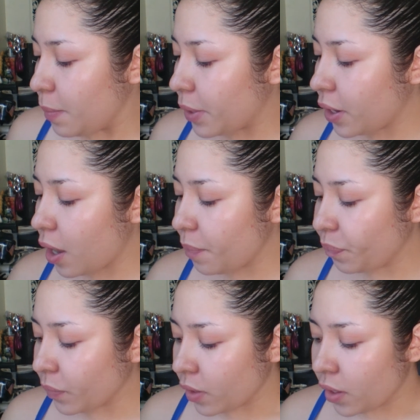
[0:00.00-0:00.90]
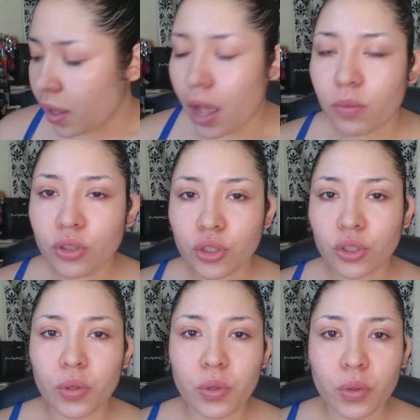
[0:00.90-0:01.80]
But I want to
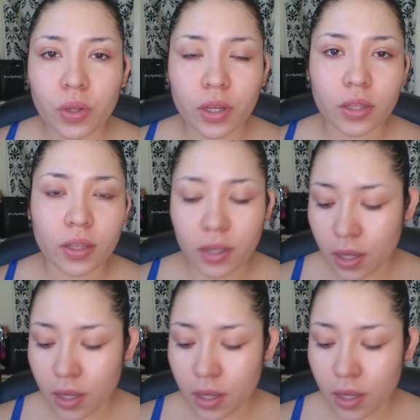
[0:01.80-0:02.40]
show you the